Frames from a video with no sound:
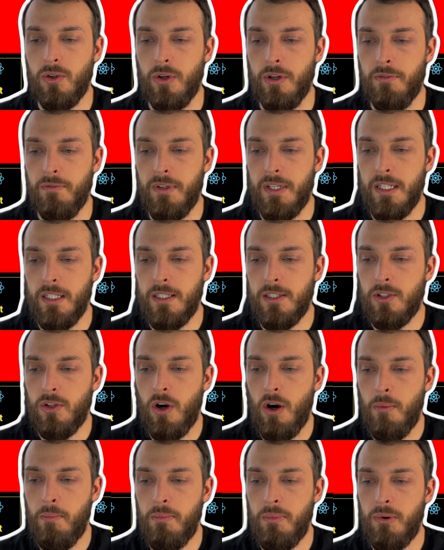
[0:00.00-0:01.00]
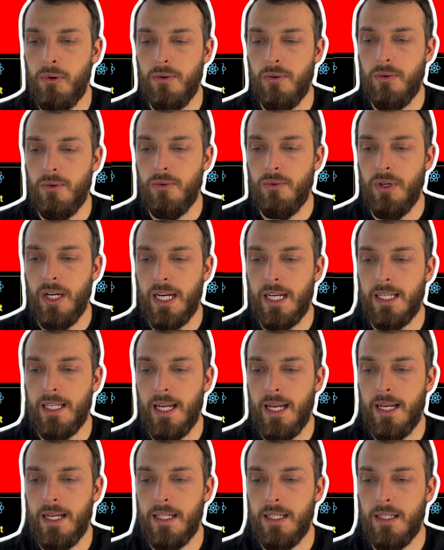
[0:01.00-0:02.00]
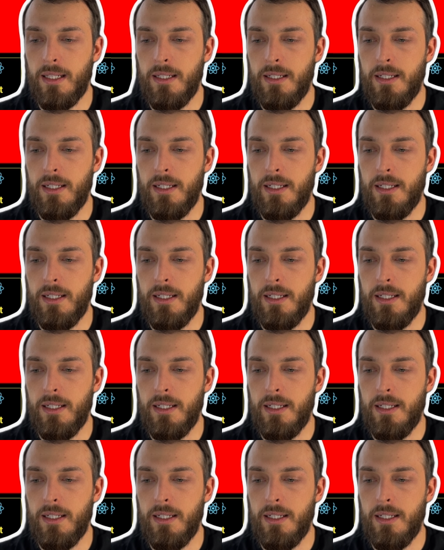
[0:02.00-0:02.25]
if this top rectangle